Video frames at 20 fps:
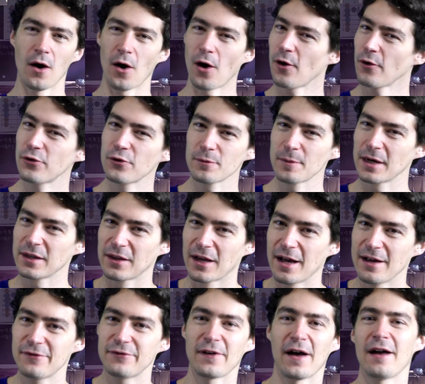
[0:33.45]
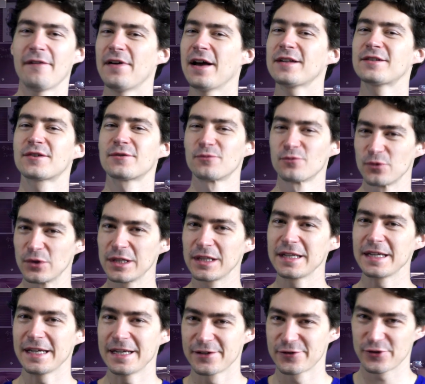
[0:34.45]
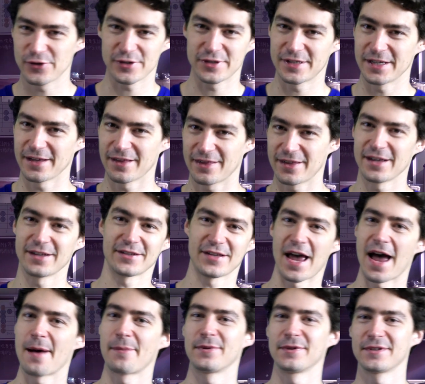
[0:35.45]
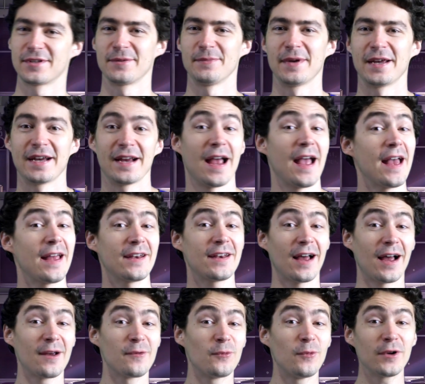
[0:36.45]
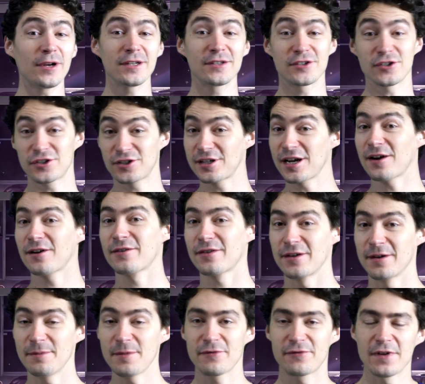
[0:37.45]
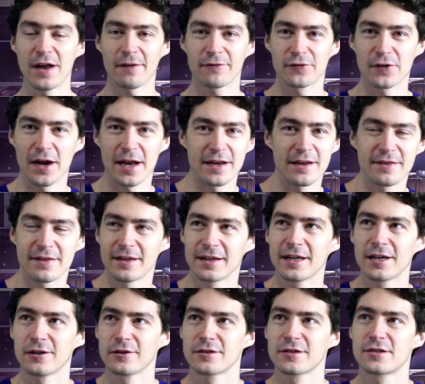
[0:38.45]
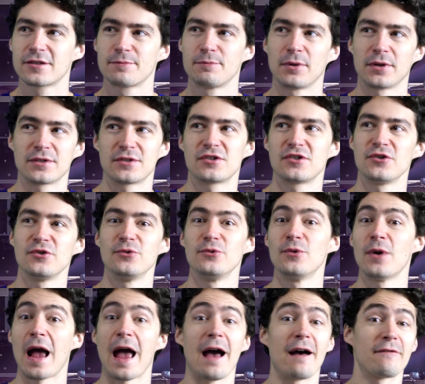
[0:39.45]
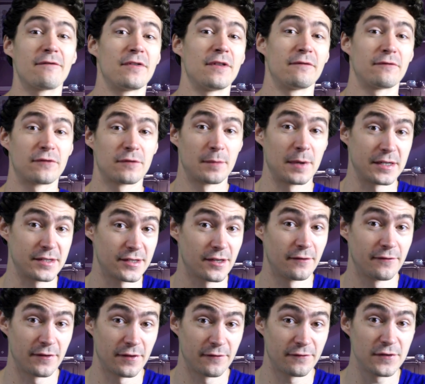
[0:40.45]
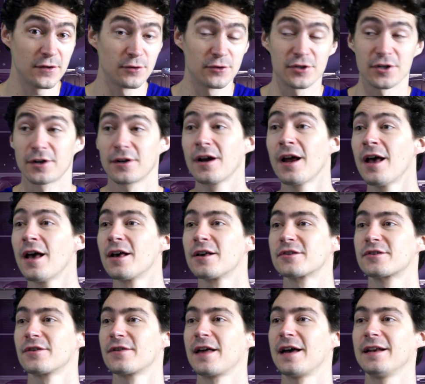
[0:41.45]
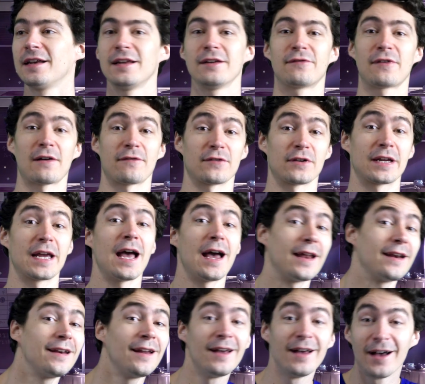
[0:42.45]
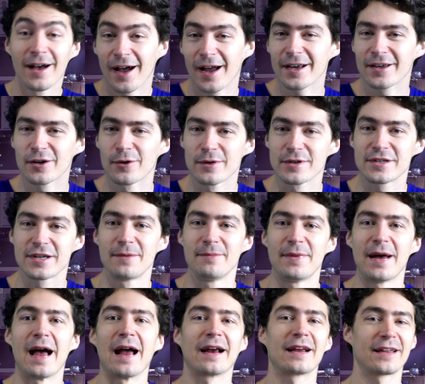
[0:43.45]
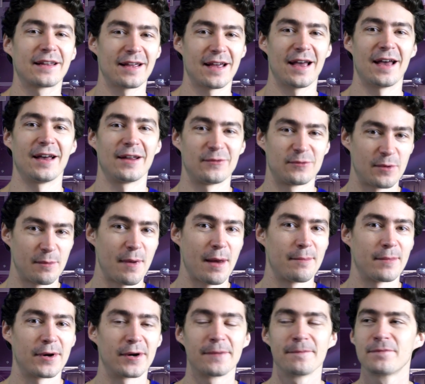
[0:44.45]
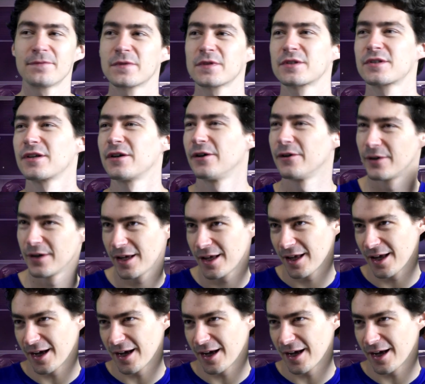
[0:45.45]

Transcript: All through my life, I've had some really interesting things happen to me, and I wanted to share them, if not for anything else, but to have them for myself in the future, so that if I forget, I can always come back and remember. So